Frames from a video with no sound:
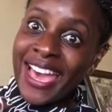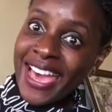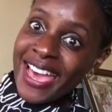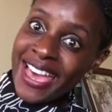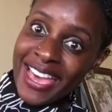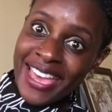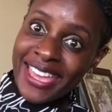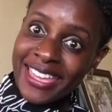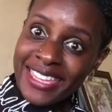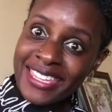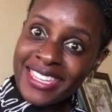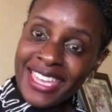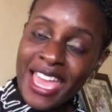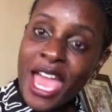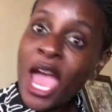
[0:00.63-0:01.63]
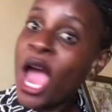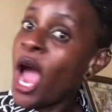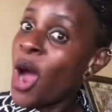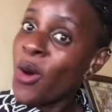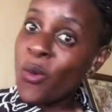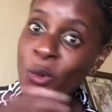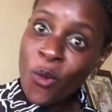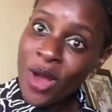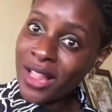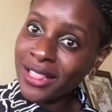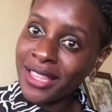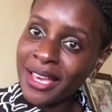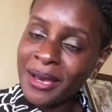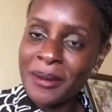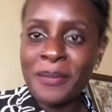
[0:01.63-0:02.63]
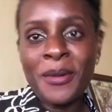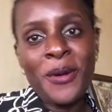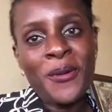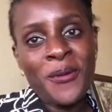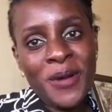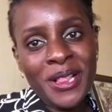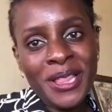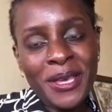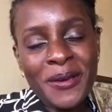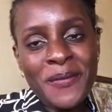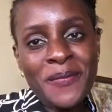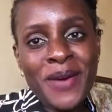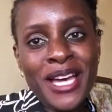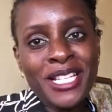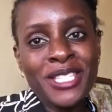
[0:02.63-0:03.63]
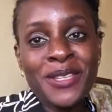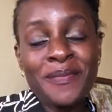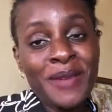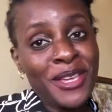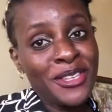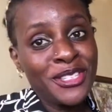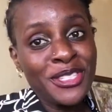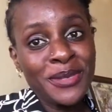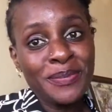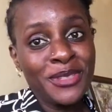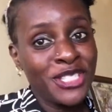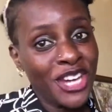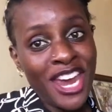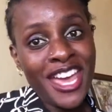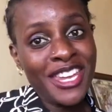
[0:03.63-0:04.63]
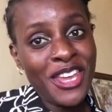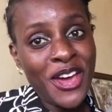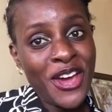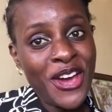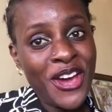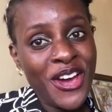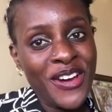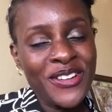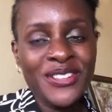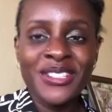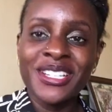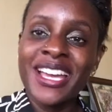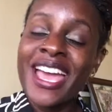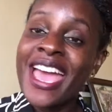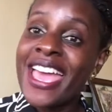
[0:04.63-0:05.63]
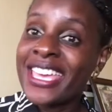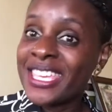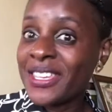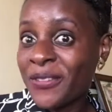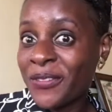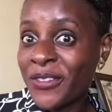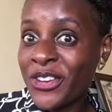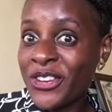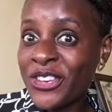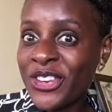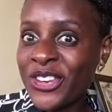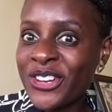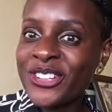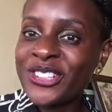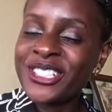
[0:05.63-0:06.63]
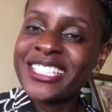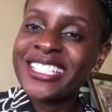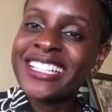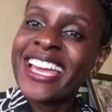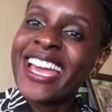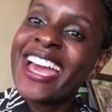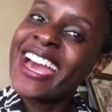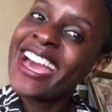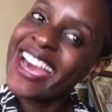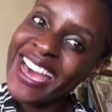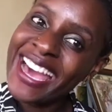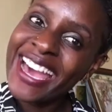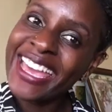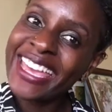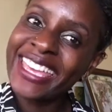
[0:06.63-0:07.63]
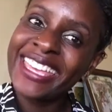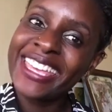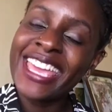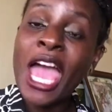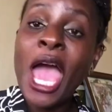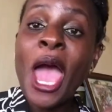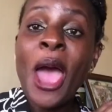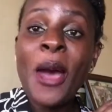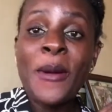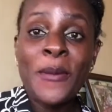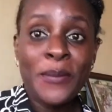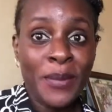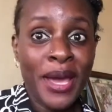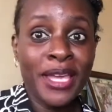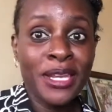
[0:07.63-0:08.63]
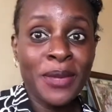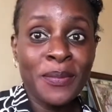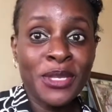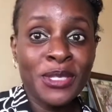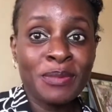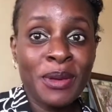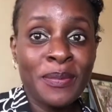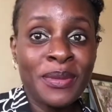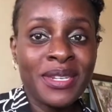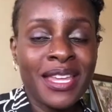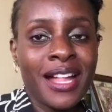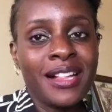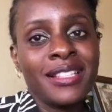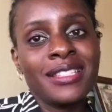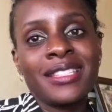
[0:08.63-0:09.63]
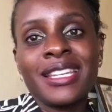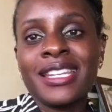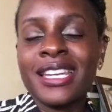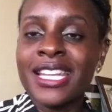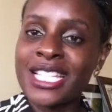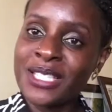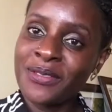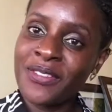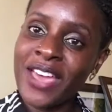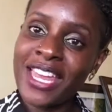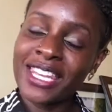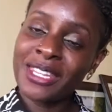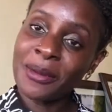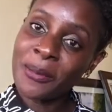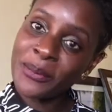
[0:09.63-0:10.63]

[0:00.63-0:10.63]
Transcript: Hi, welcome back to my YouTube channel. If you're new, hi, my name is Baby Nels and let's find the